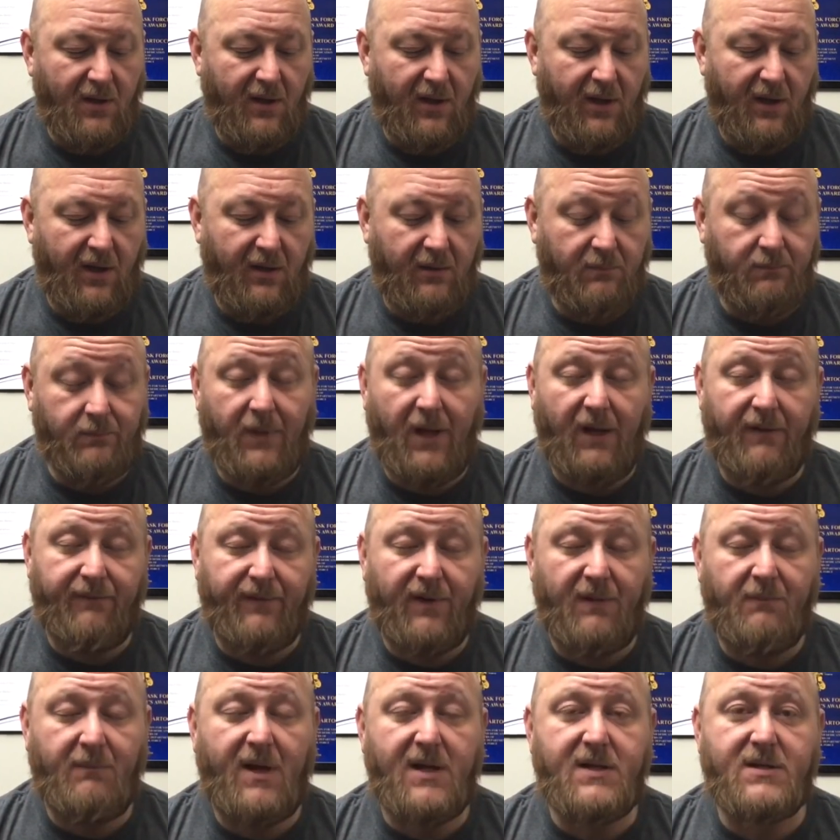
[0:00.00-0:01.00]
and
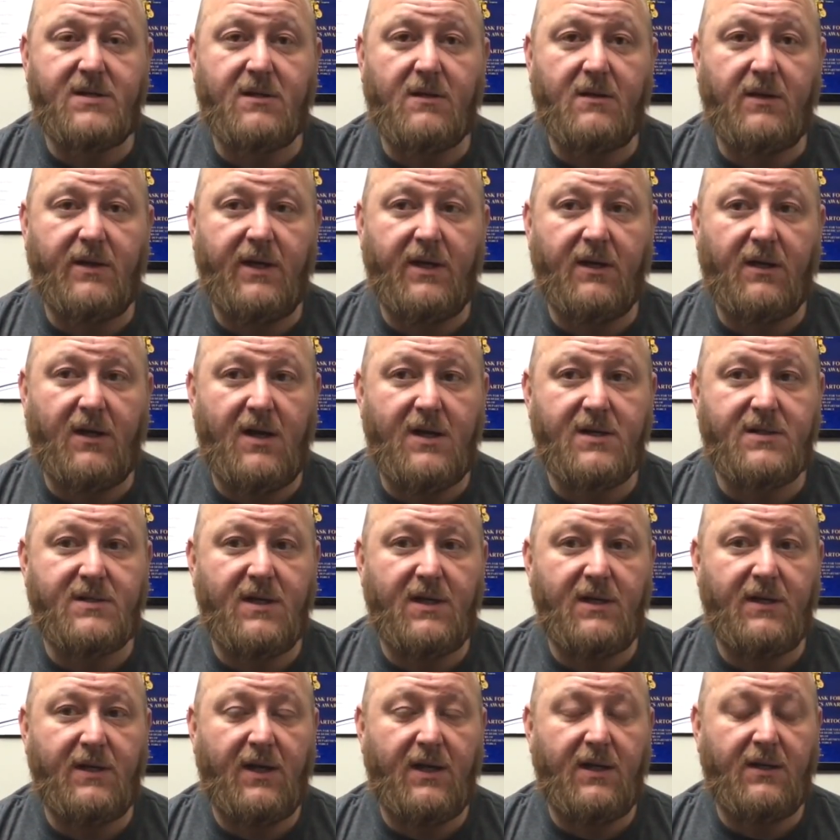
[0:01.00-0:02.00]
FN basically had lost
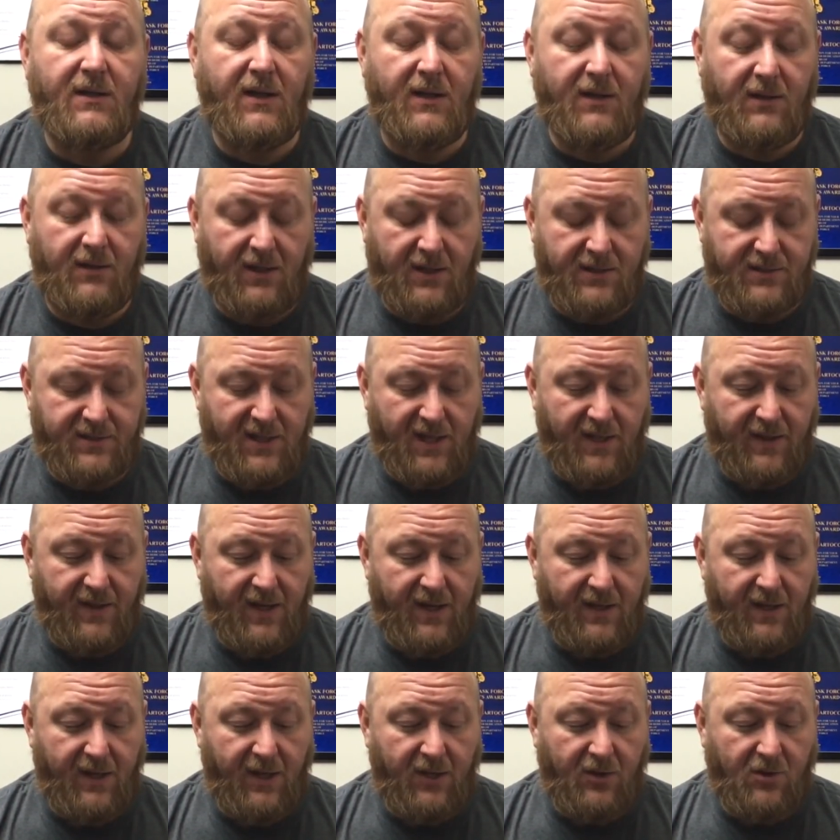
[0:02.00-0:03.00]
on
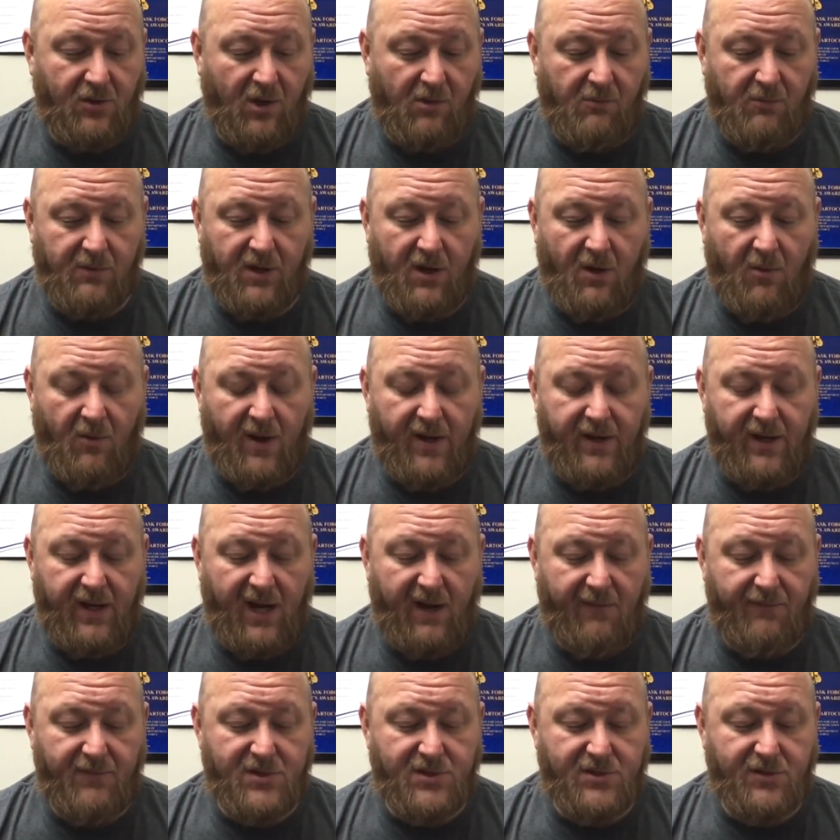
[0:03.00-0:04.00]
that, and Colt would go on to
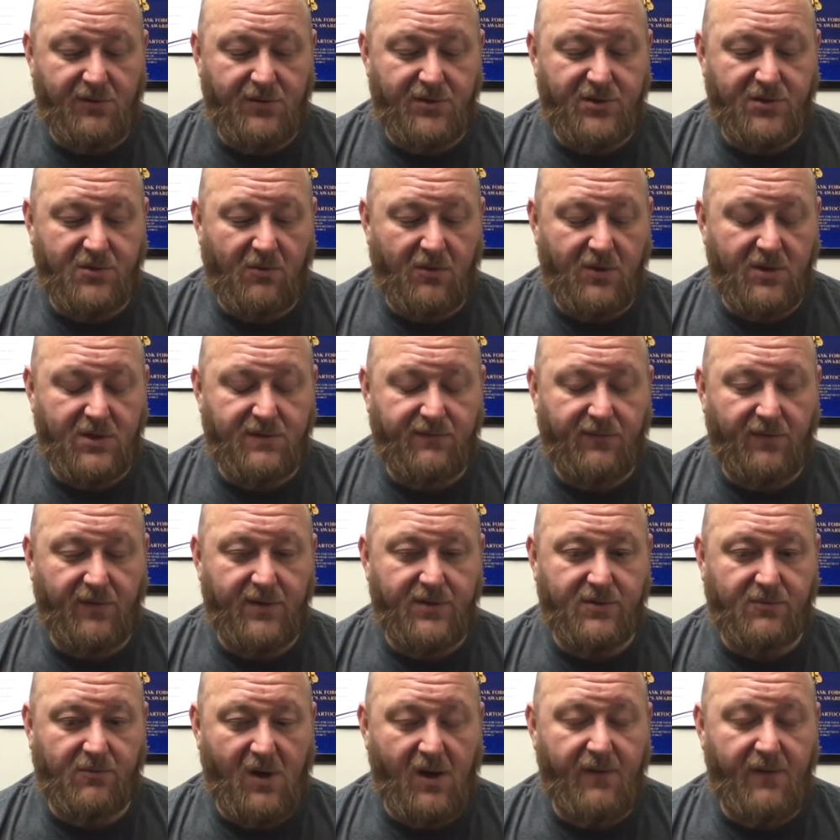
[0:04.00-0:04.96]
have the sole source for this